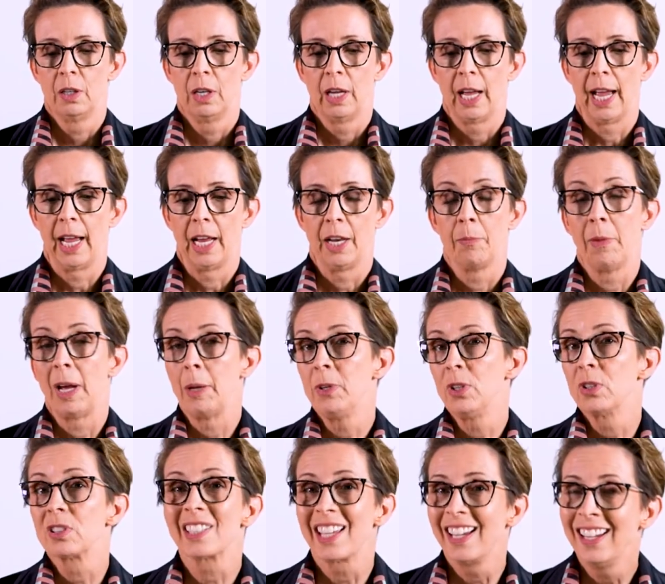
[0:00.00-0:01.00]
And maybe you're
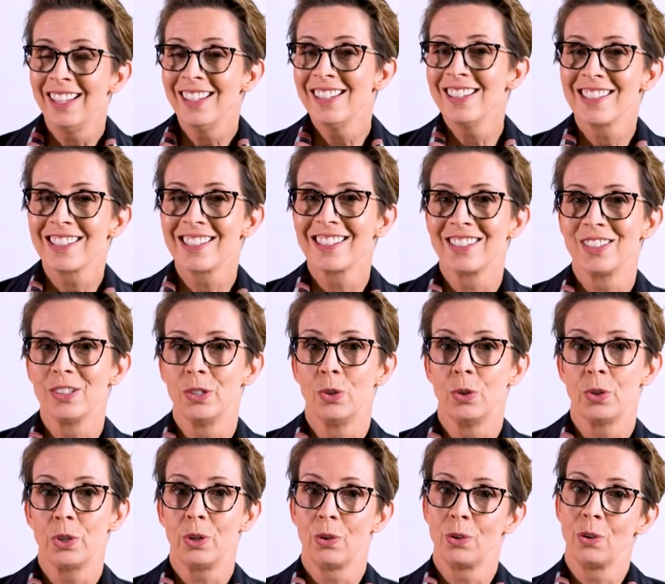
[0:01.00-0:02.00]
scared, or
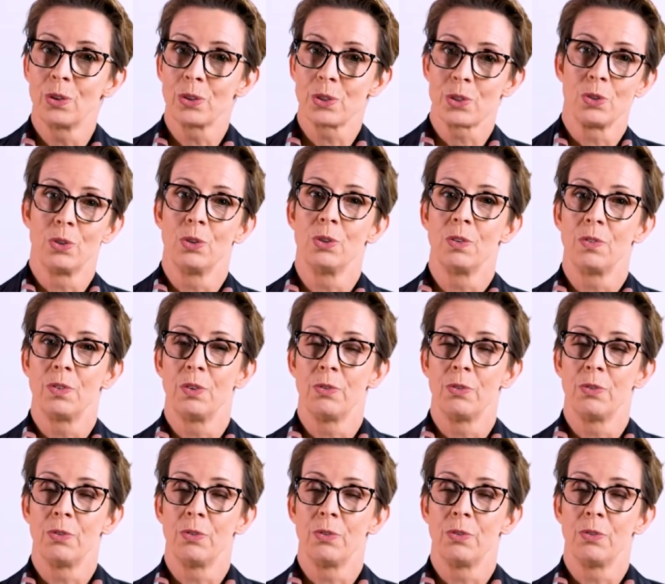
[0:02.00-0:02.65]
you're not sure of the